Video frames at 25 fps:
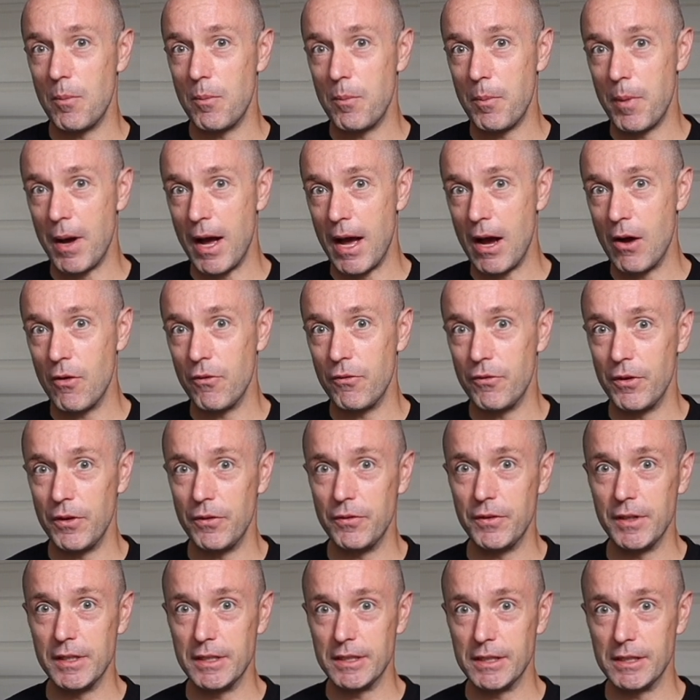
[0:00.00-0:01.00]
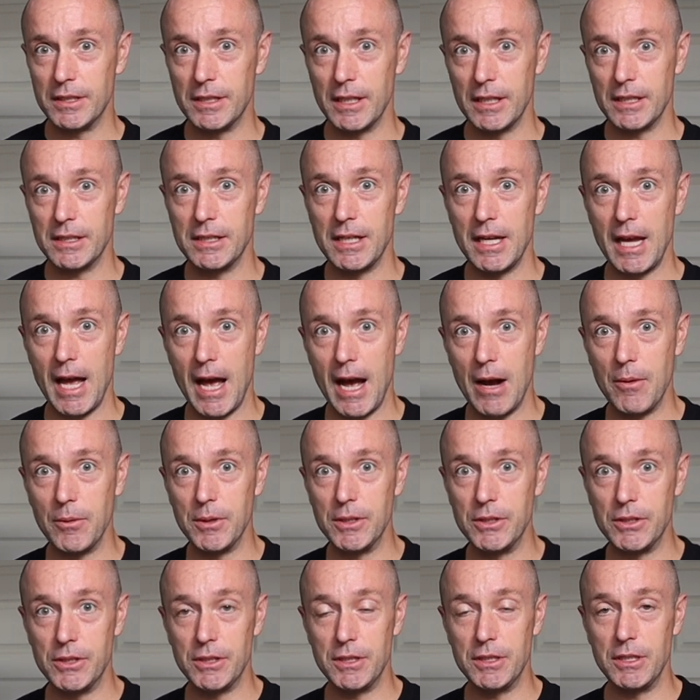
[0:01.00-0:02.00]
about 50 to 60
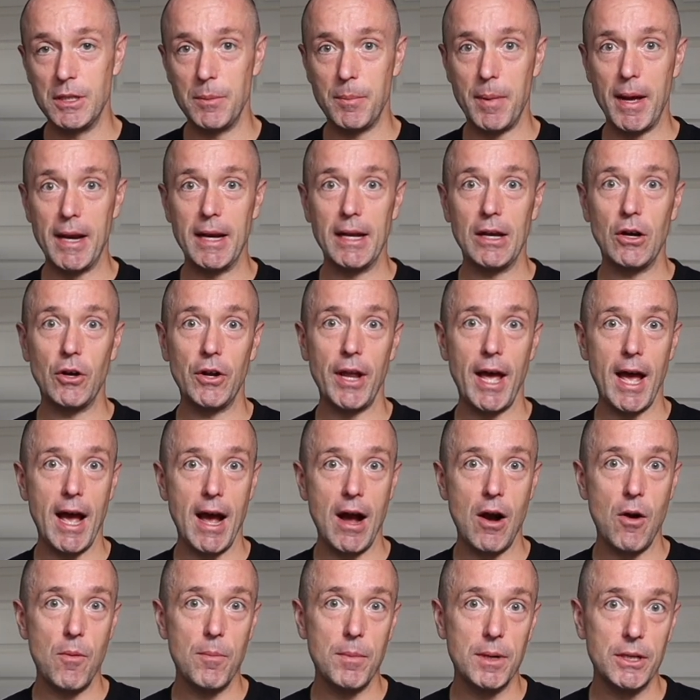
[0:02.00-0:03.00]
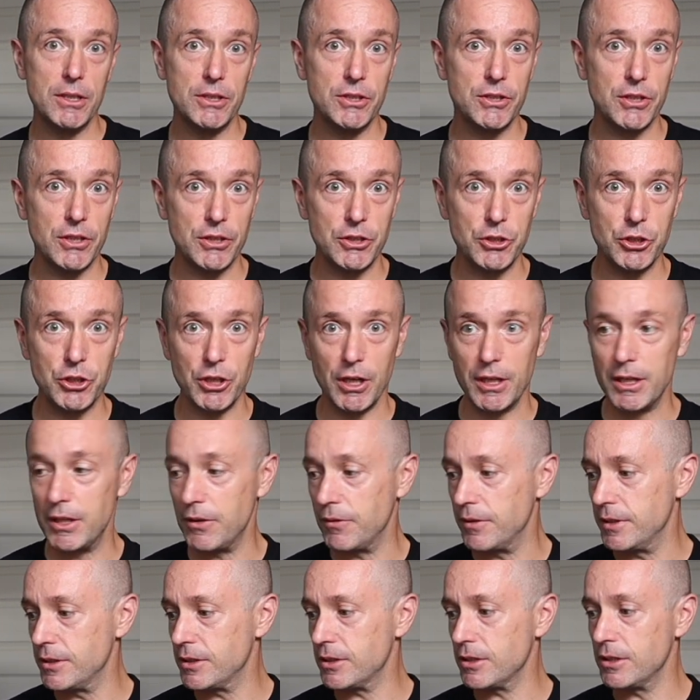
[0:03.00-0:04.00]
hours depending on how much sunshine
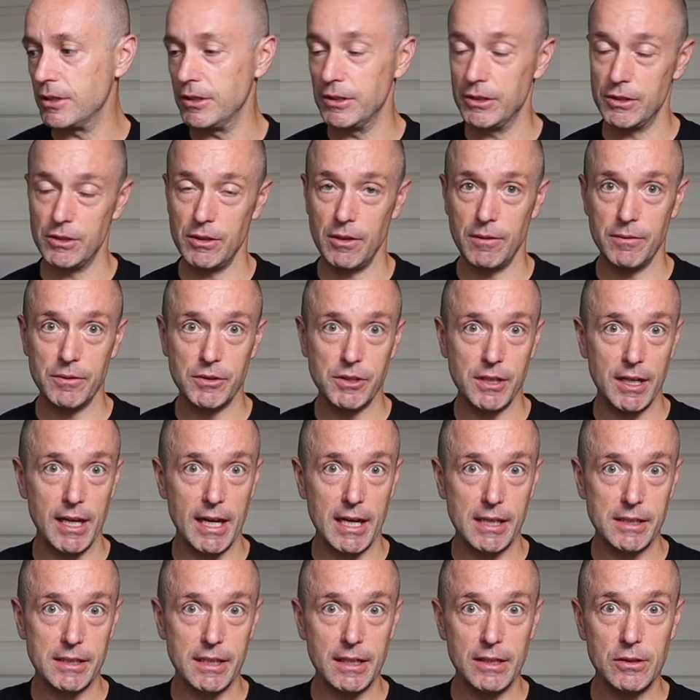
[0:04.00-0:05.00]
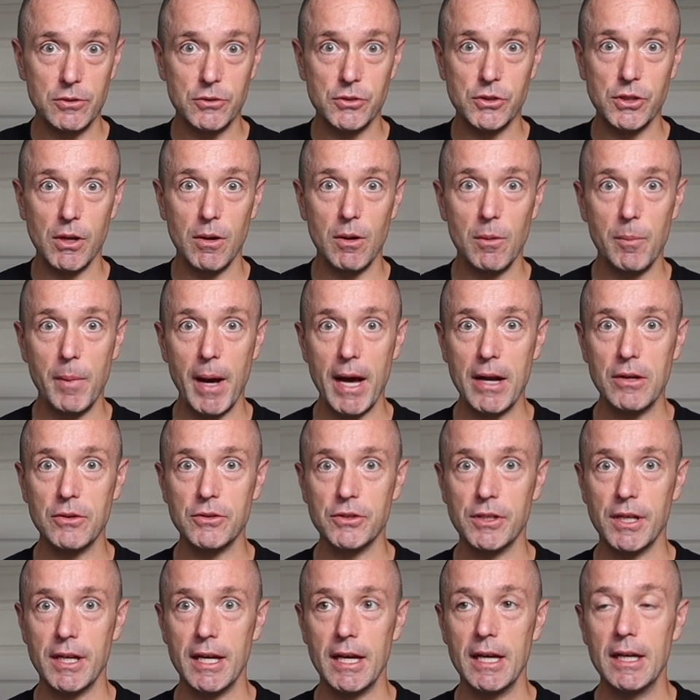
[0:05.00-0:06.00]
there is, because obviously it has the little solar
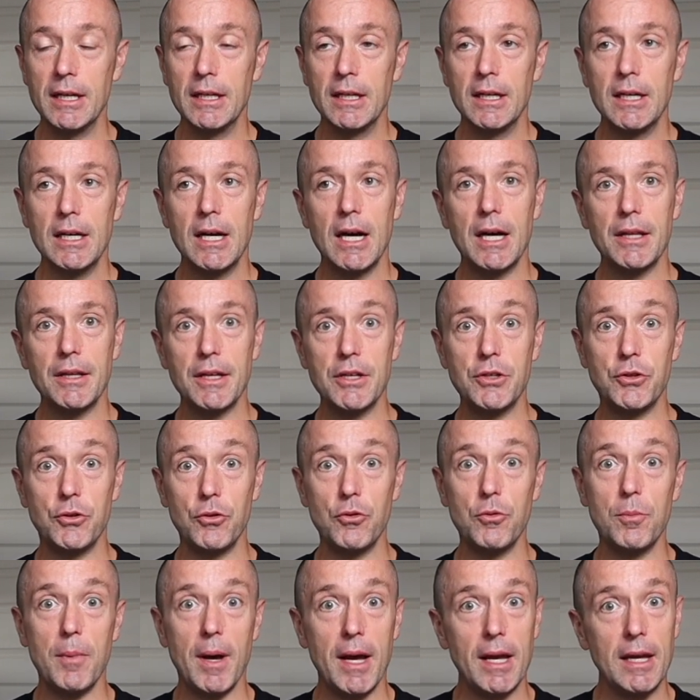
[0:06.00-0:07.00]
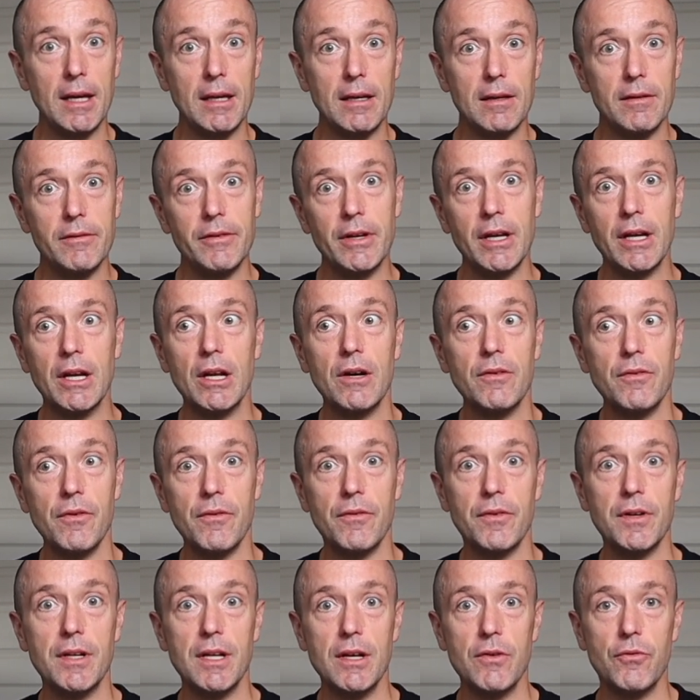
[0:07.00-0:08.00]
panels in it and they do make enough
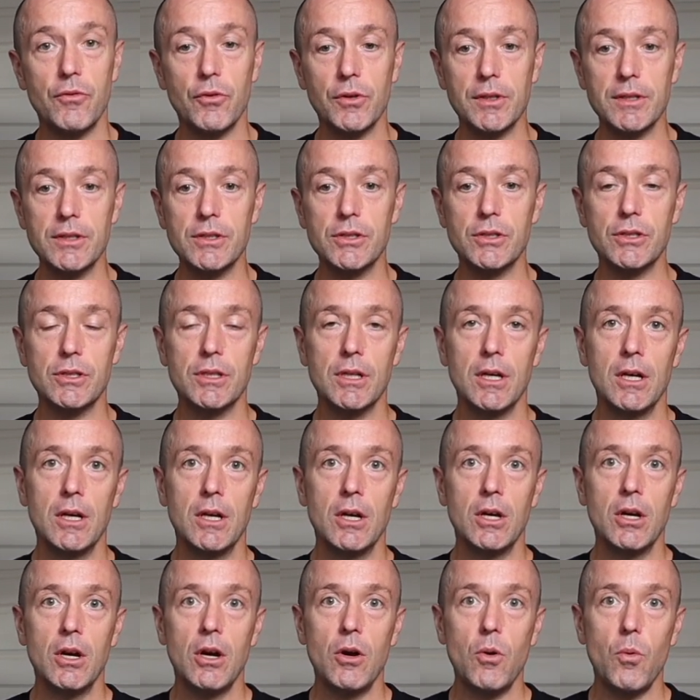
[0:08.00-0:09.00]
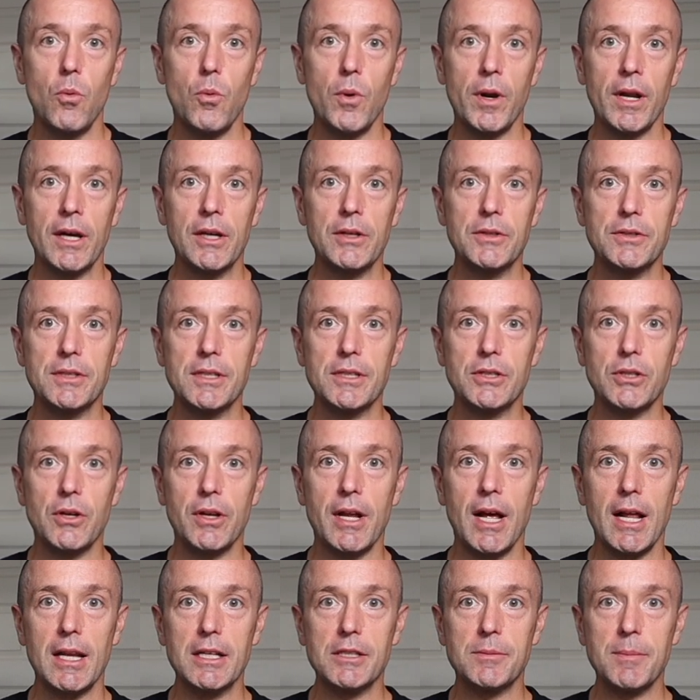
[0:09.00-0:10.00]
of a difference. When I use this on
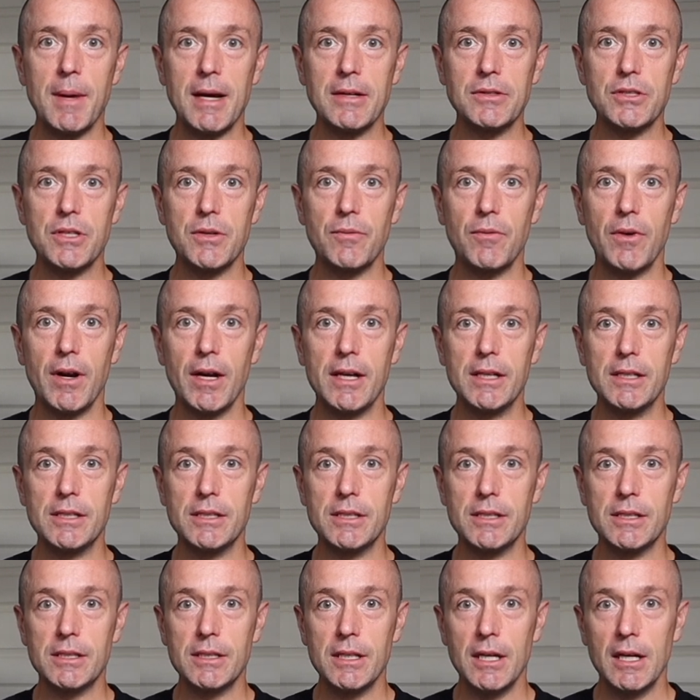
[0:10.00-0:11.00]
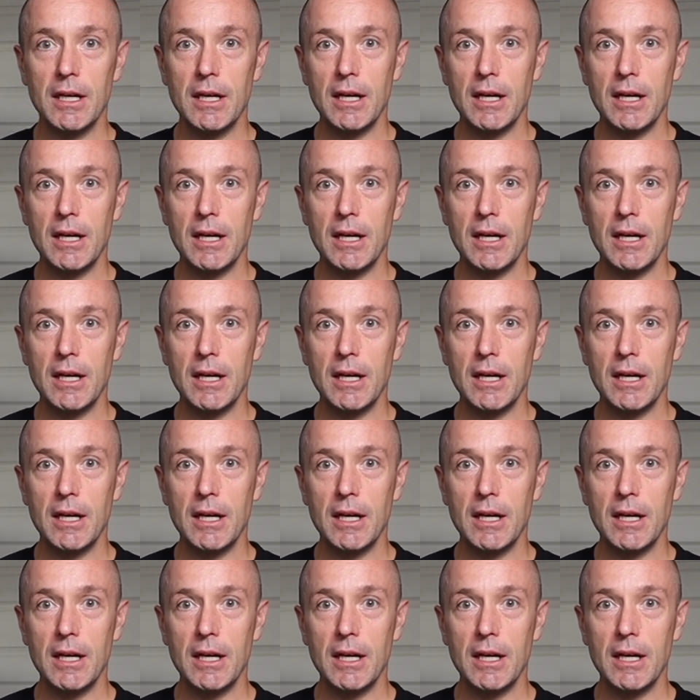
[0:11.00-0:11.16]
Atlas Mountain Race,